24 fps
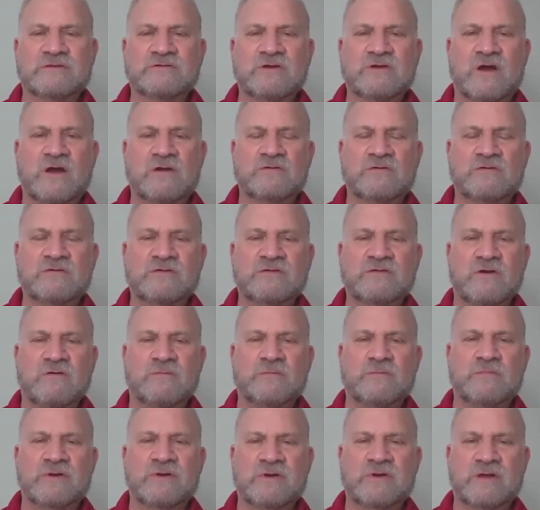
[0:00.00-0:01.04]

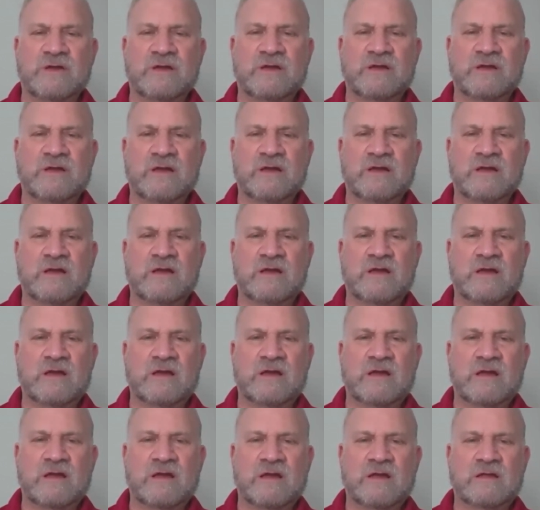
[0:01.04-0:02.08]
gyroscope,
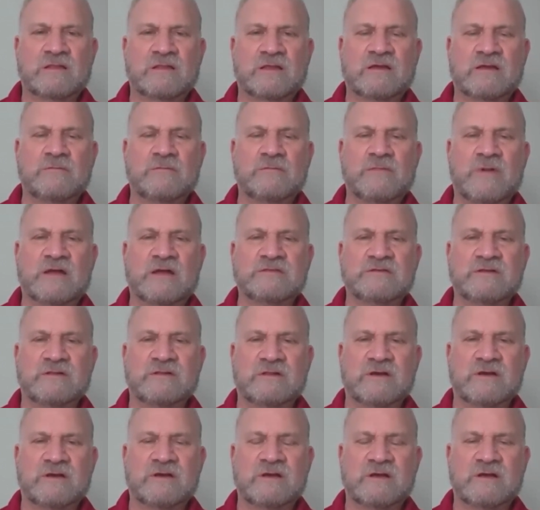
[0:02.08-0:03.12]
like a
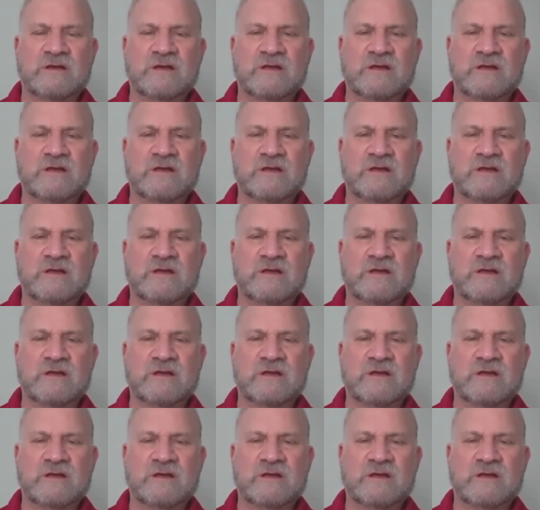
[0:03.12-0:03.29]
mandala,